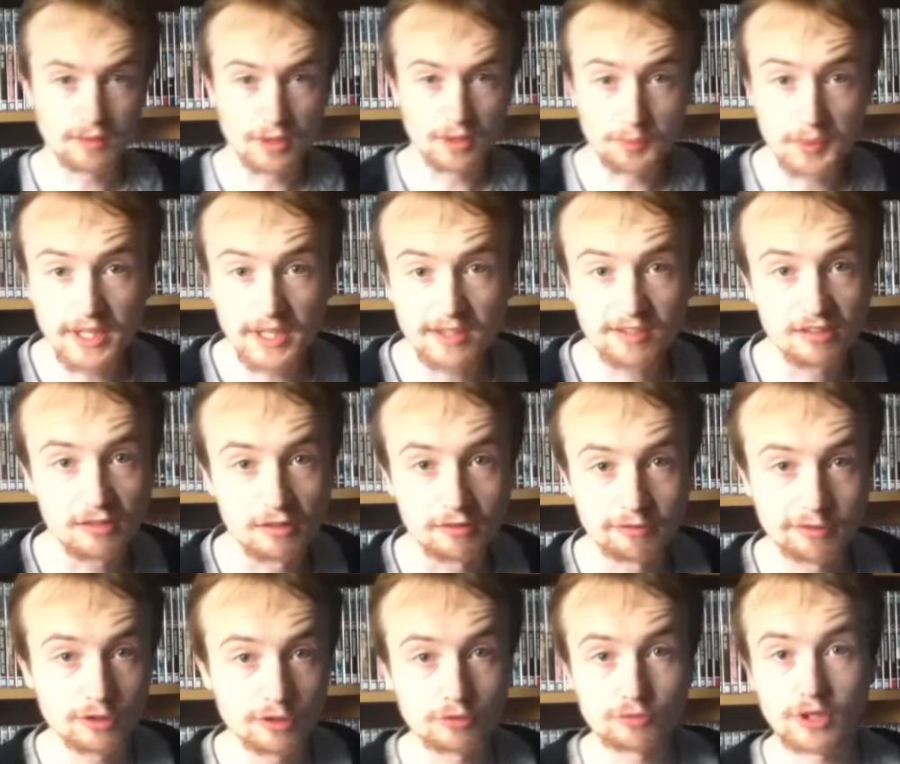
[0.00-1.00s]
So the Bernice
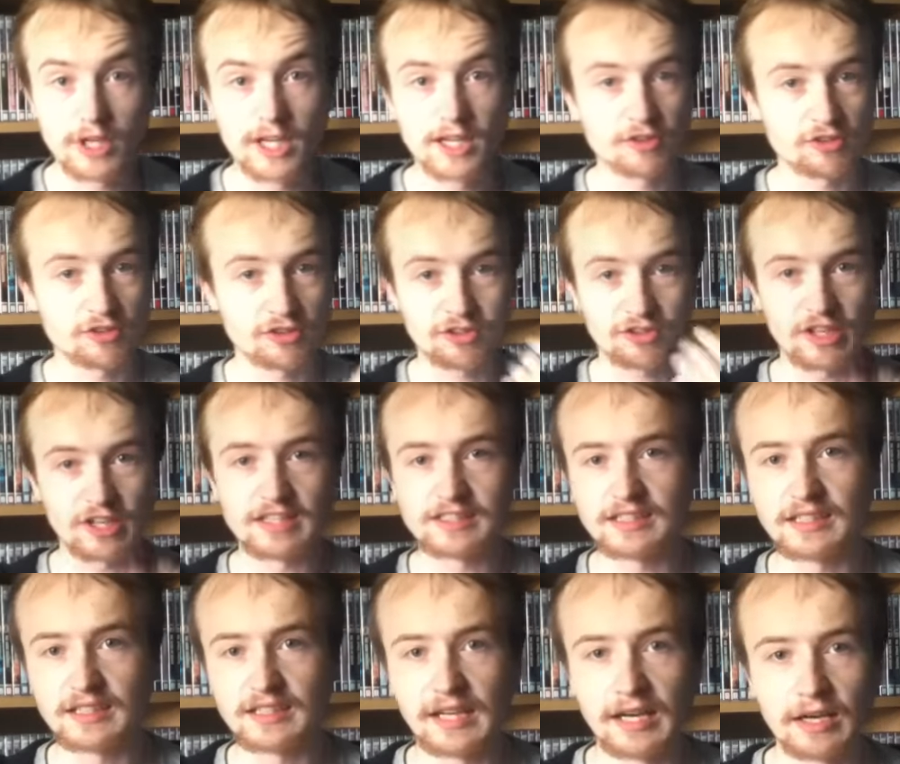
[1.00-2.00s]
Summerfield range
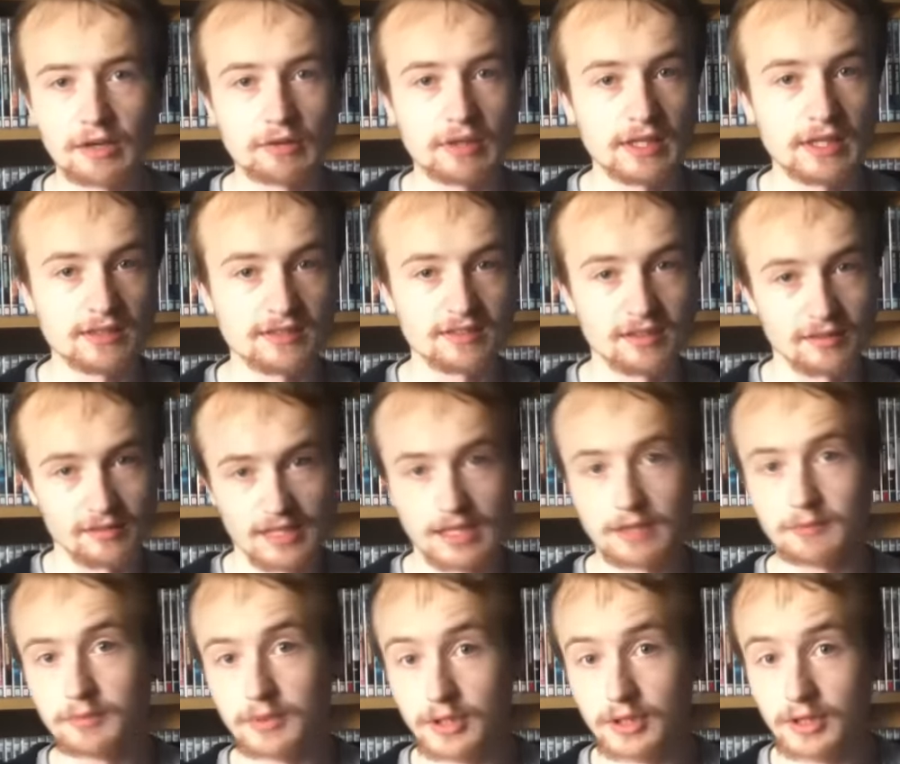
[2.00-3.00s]
started out in
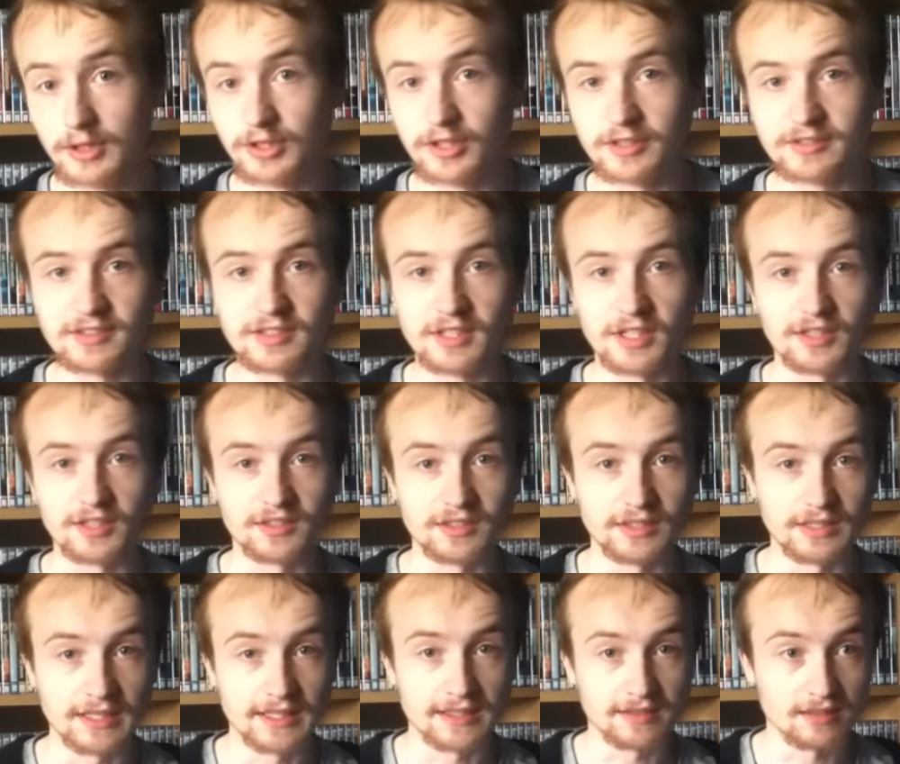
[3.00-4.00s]
September
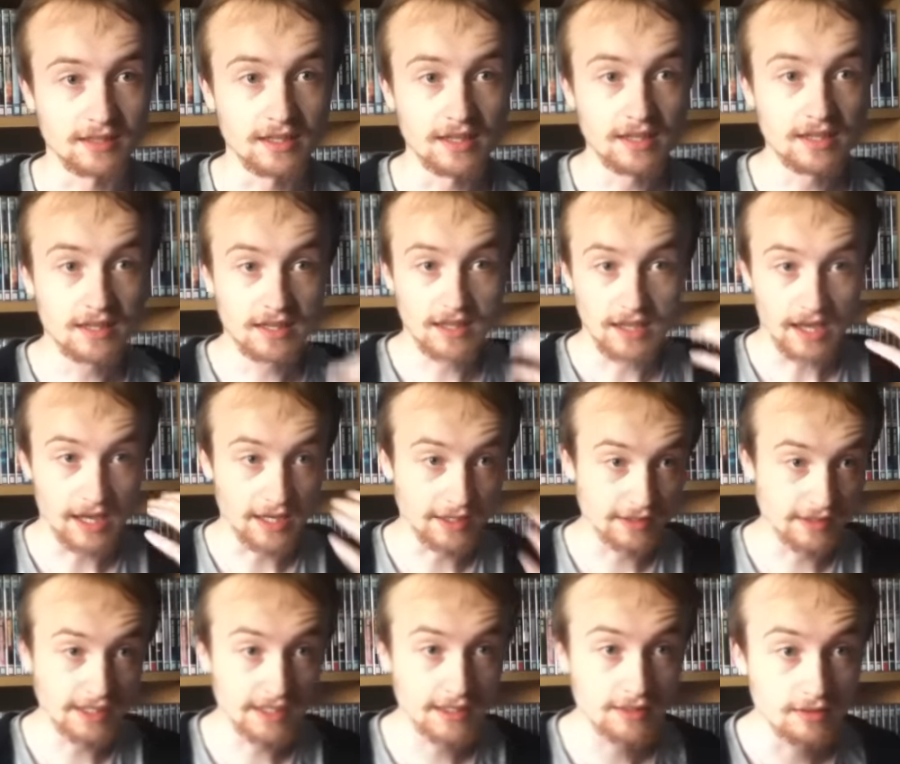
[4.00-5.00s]
1998,
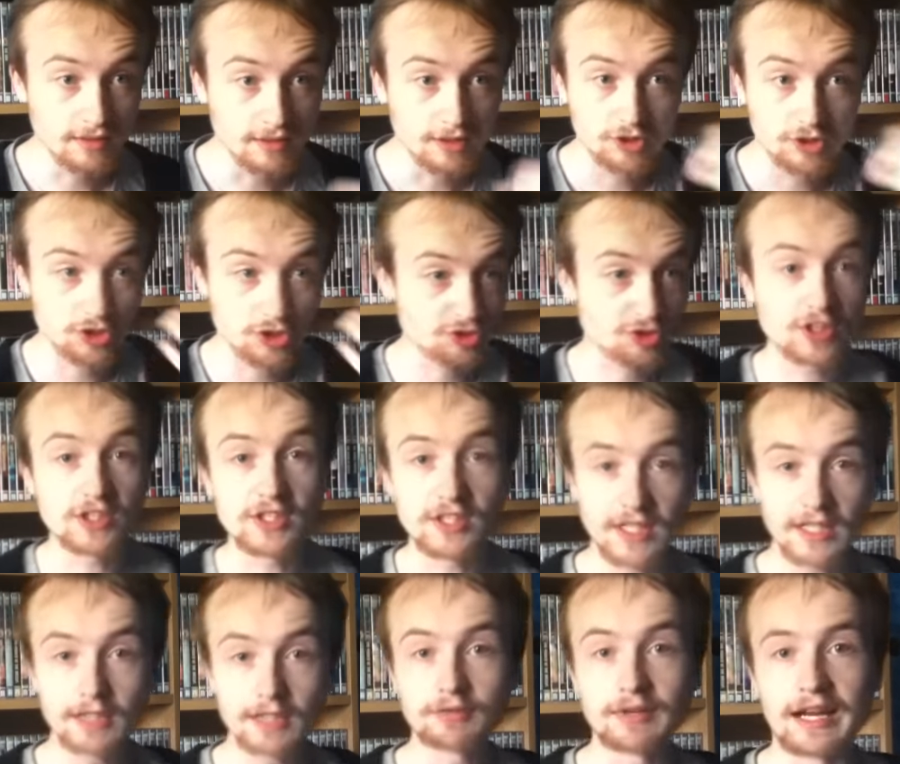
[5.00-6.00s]
and then just a
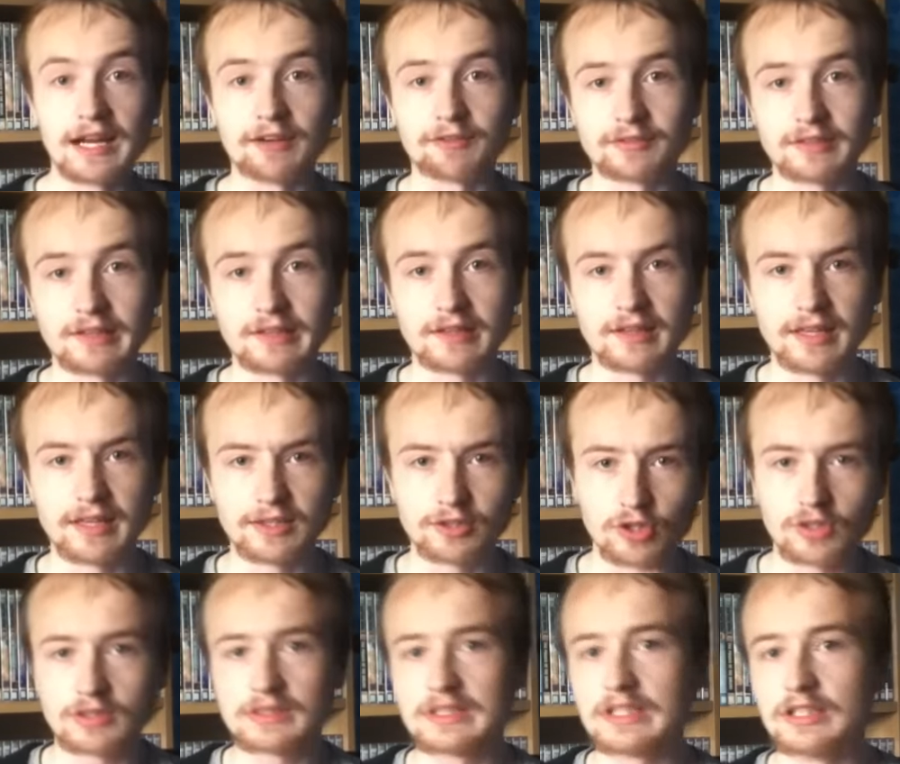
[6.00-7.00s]
year after they
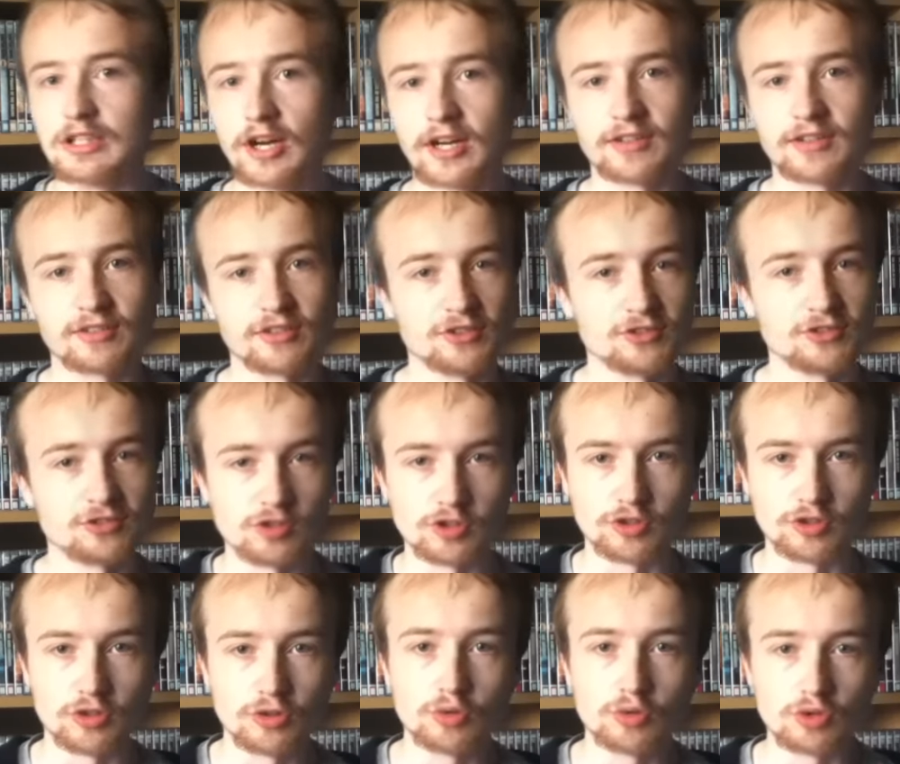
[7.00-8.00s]
got the license to
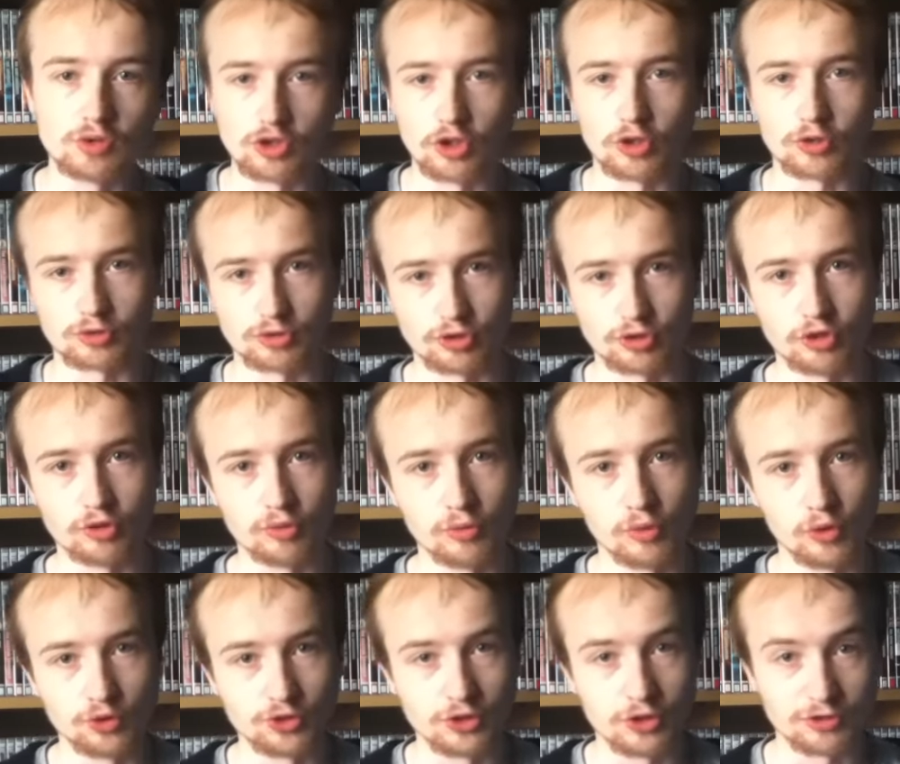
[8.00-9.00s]
do Doctor Who
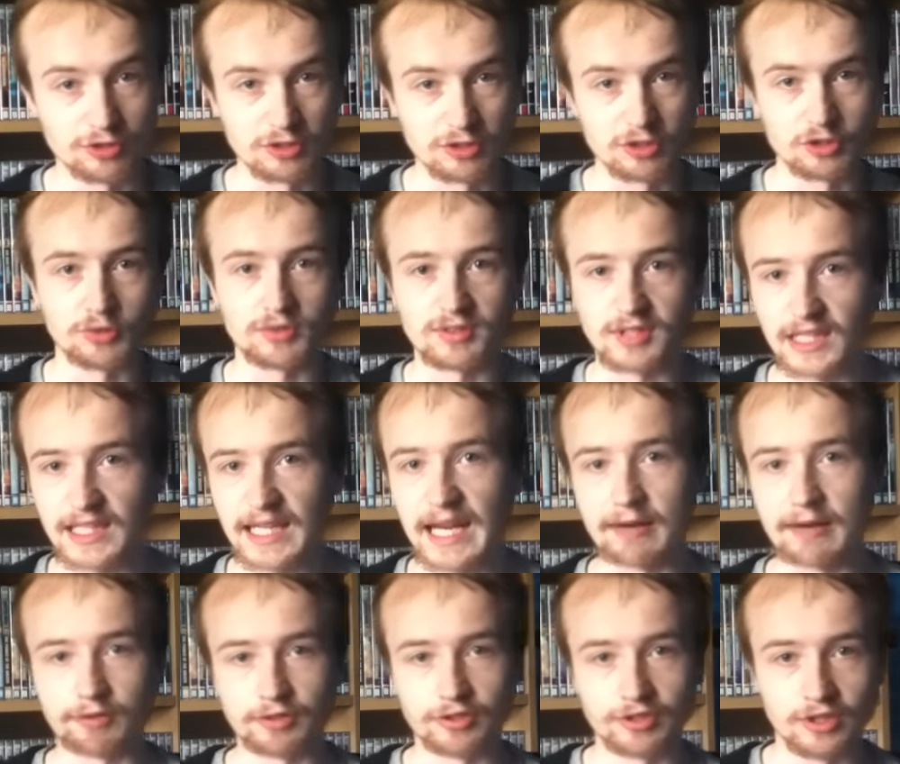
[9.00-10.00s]
audios and use the
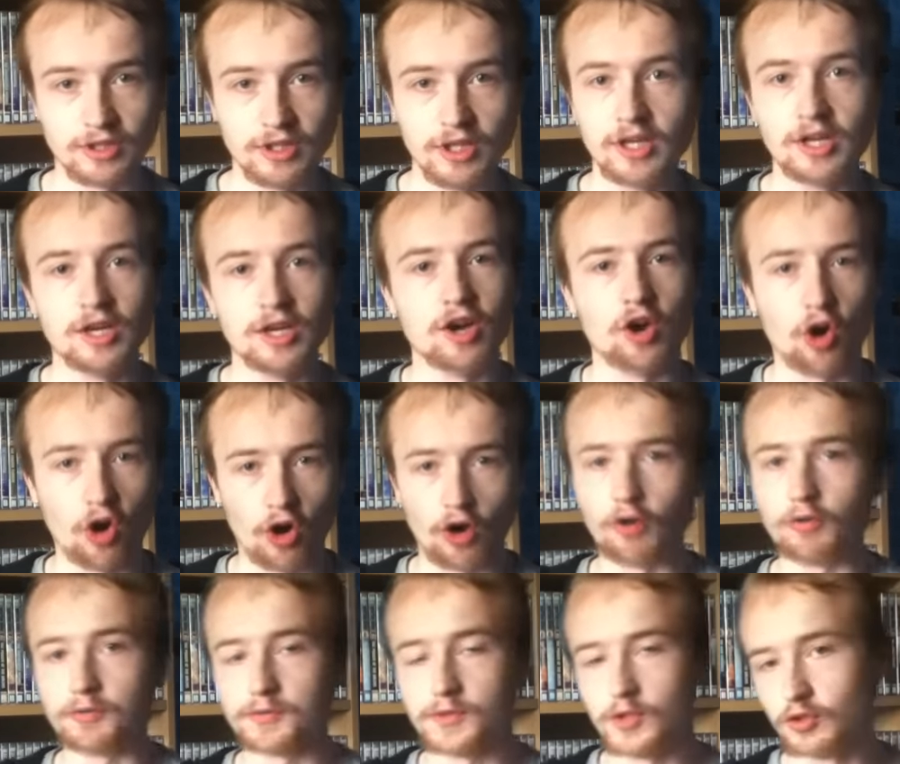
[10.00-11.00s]
character
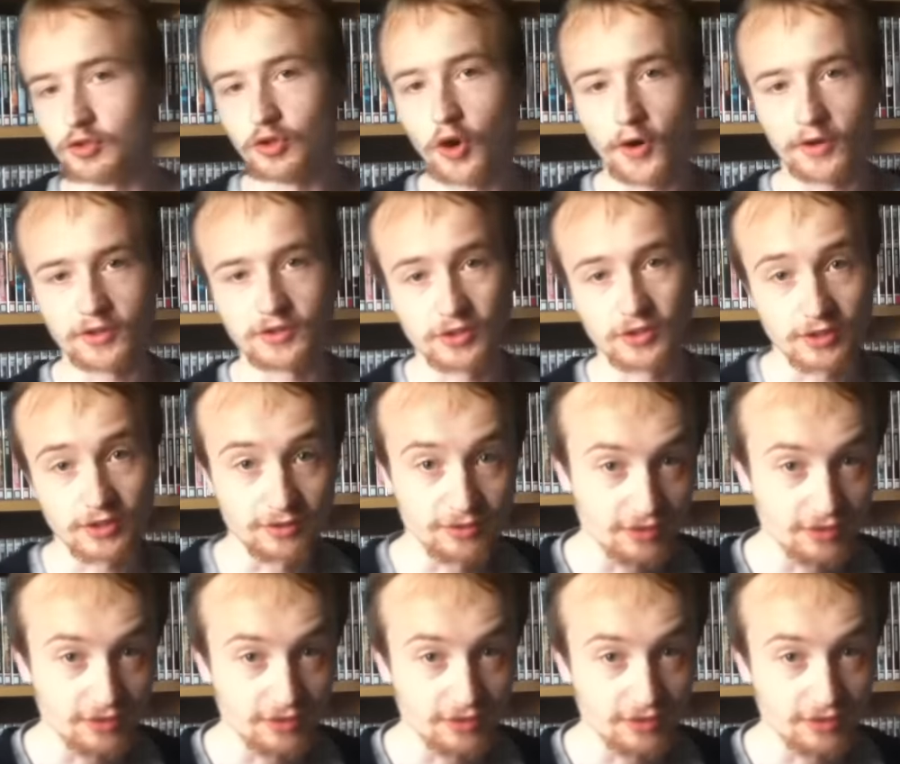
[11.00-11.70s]
of the Doctor.